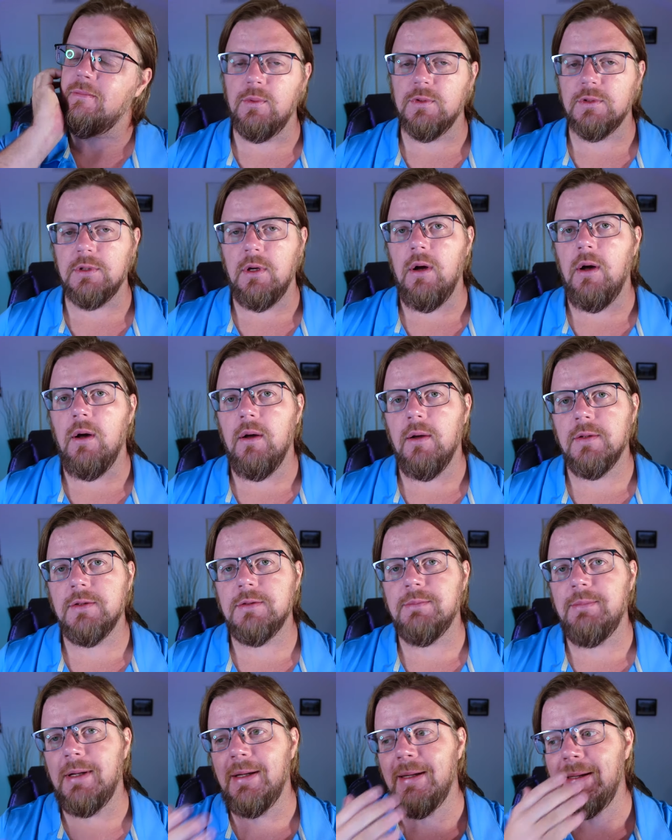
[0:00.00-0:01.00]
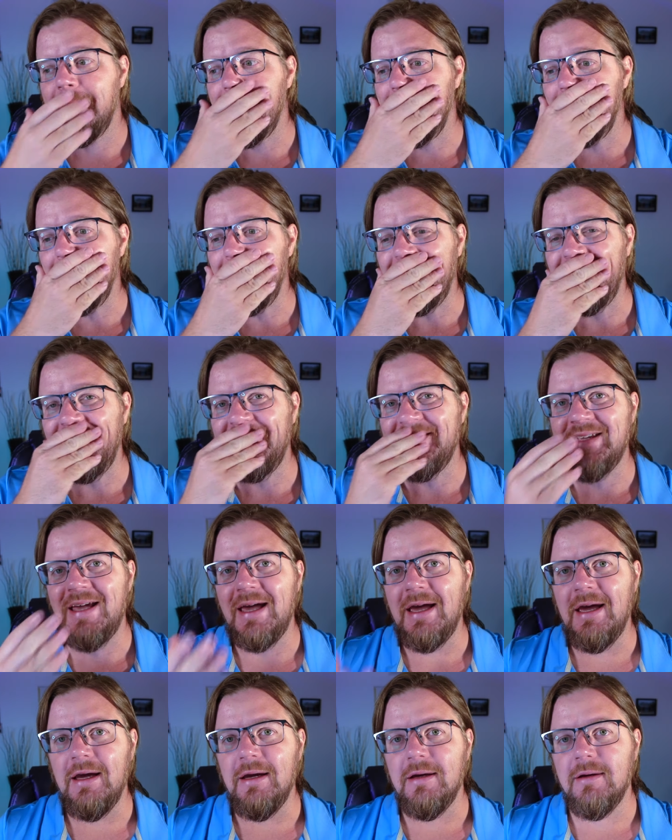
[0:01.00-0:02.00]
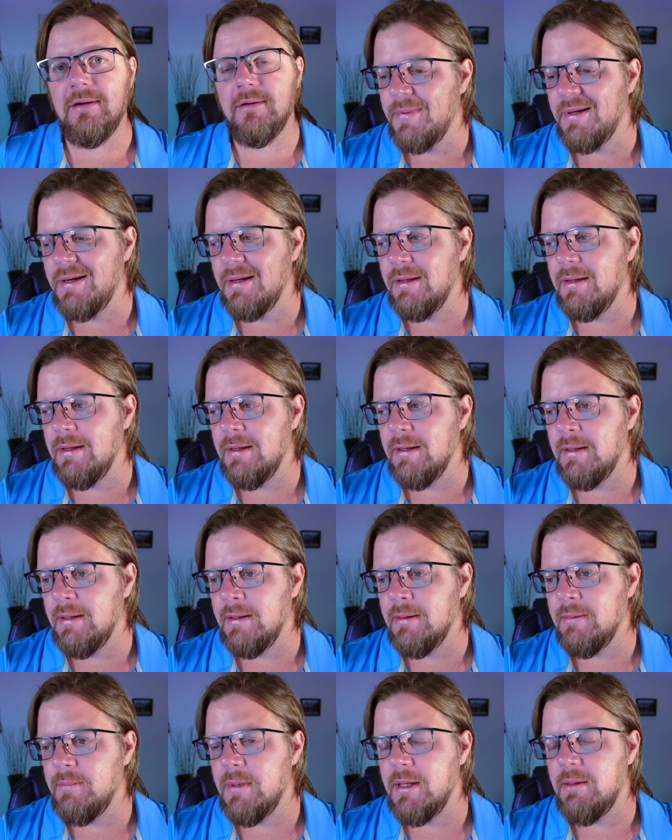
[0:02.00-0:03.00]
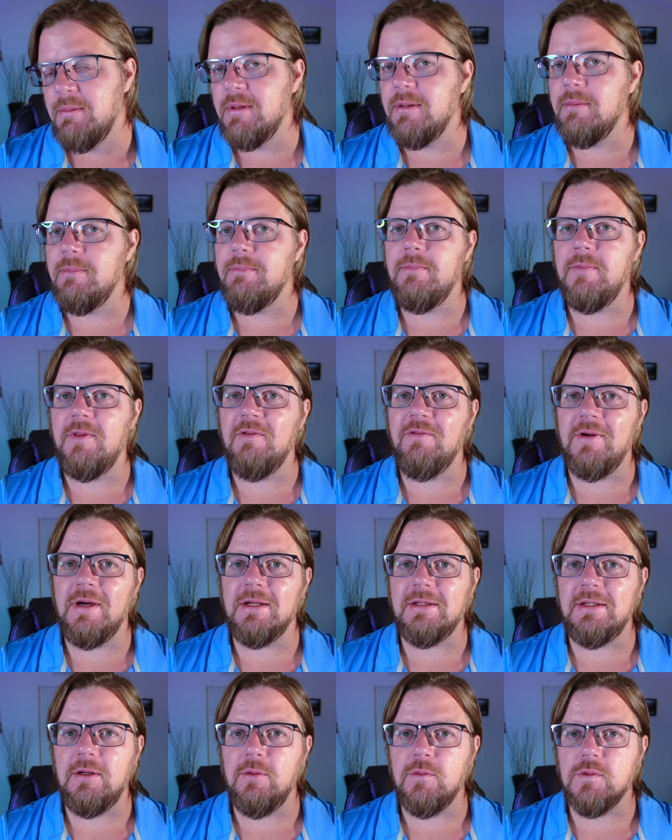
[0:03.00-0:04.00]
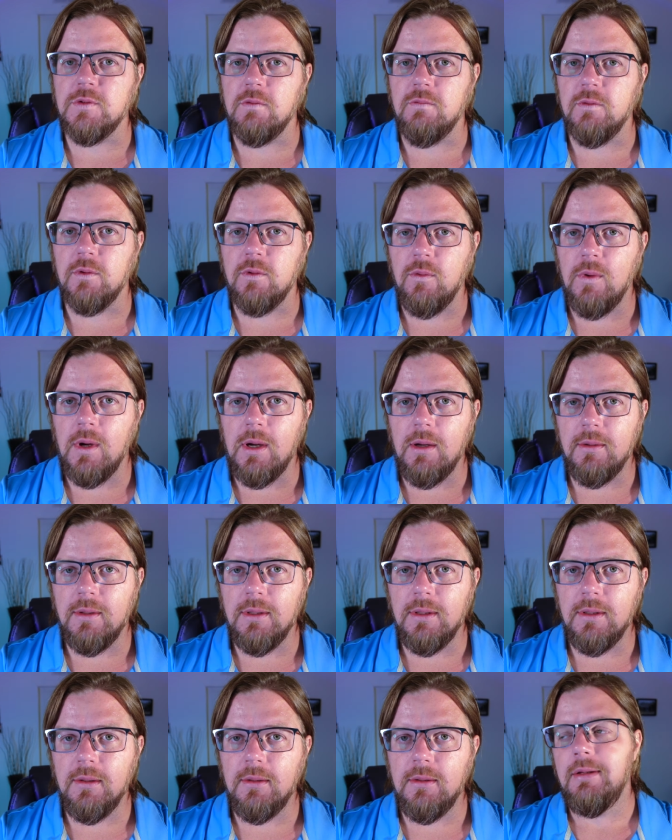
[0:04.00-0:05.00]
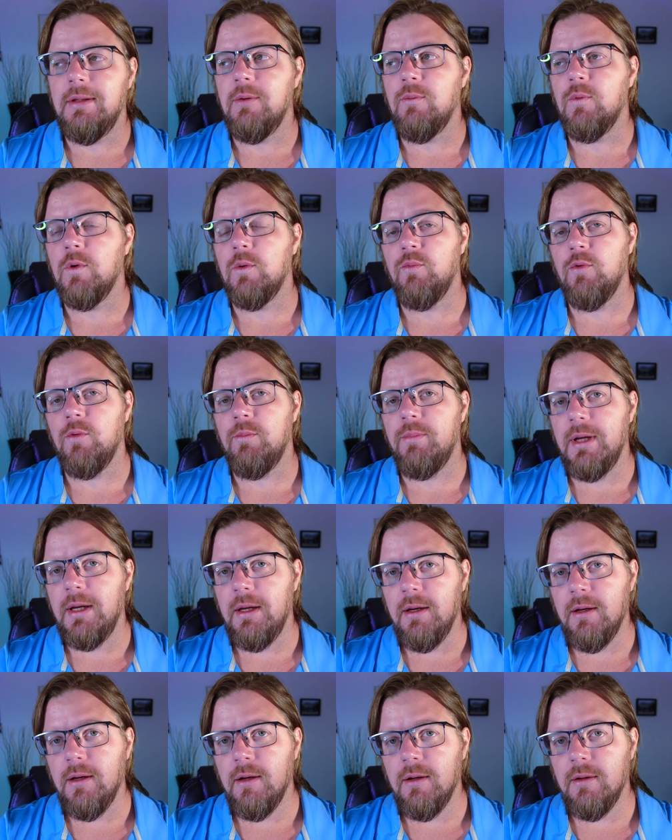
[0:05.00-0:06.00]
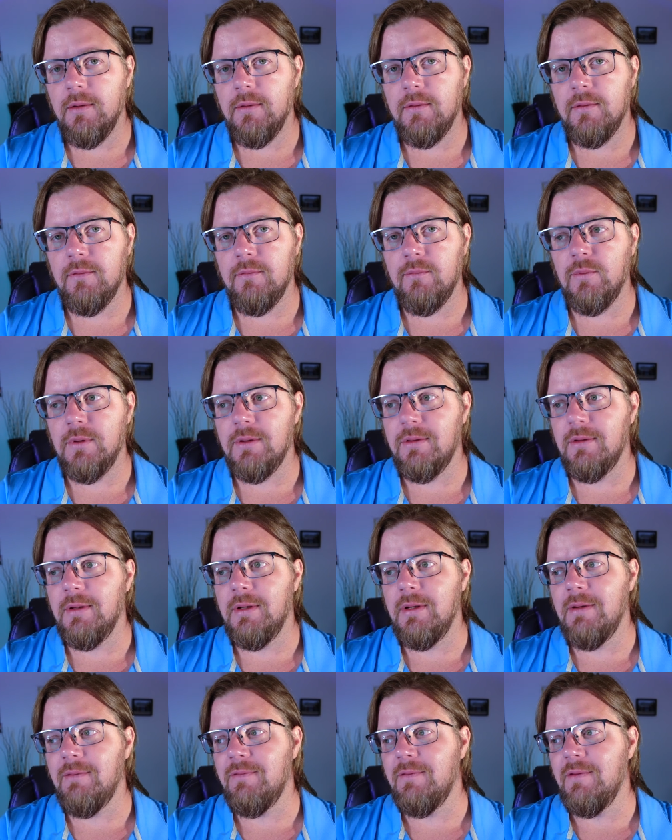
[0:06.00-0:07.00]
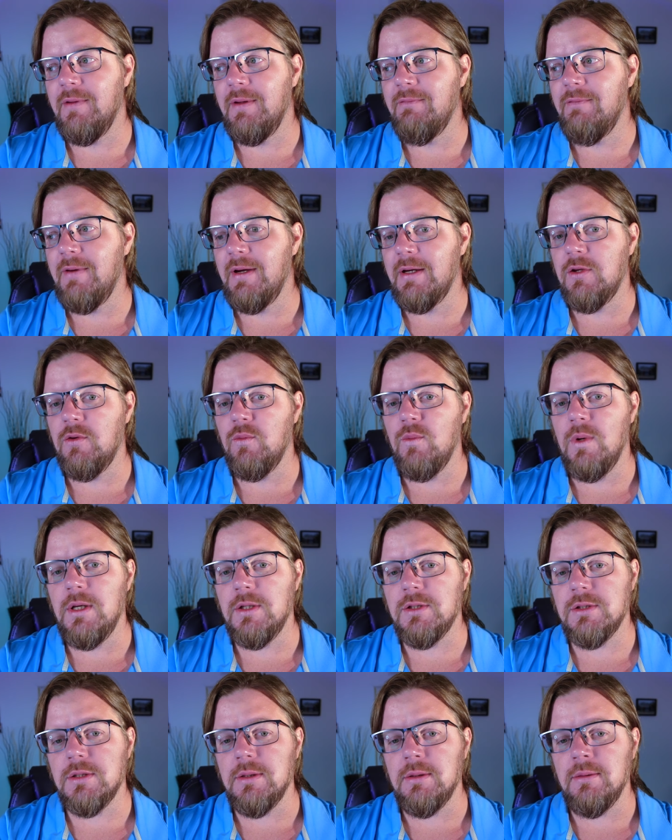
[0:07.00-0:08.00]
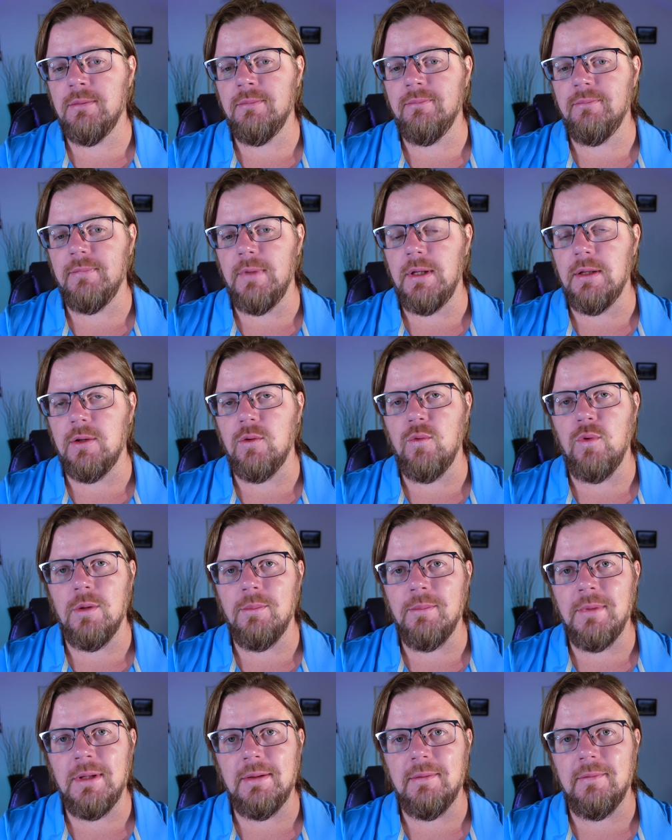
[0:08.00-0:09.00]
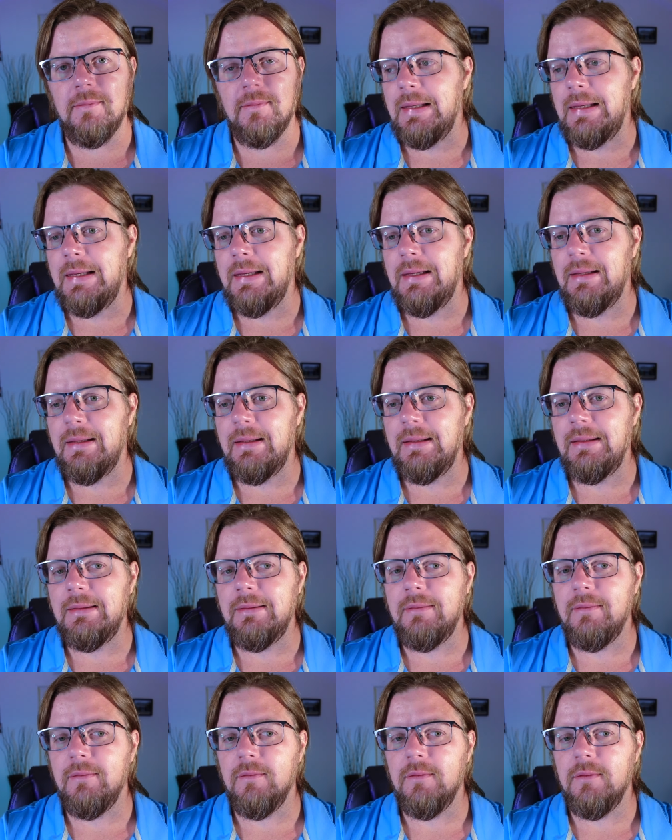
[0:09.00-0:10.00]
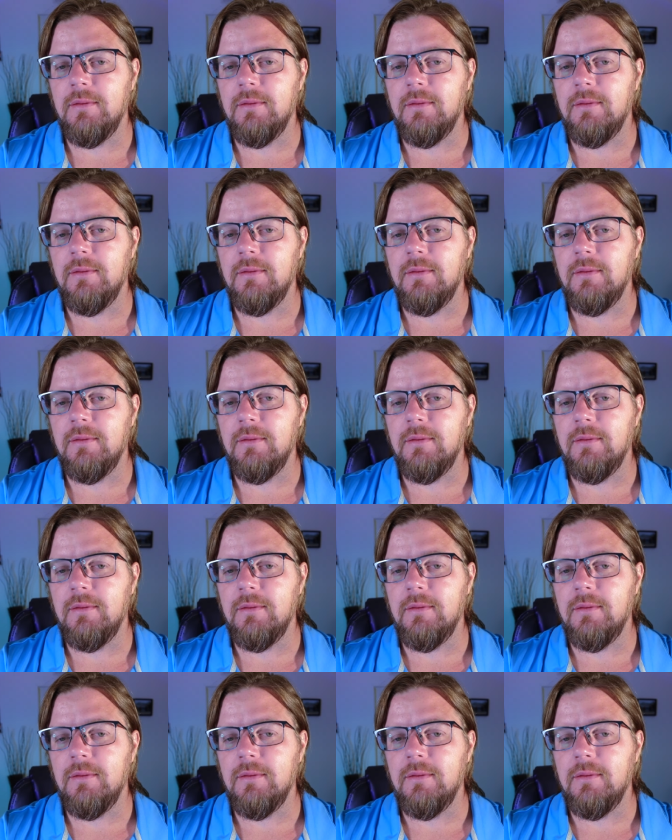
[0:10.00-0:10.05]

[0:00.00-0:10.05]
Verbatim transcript: it was caused by an attack, but again, maybe the fact that it was overcrowded, they weren't prepared with enough evacuation equipment and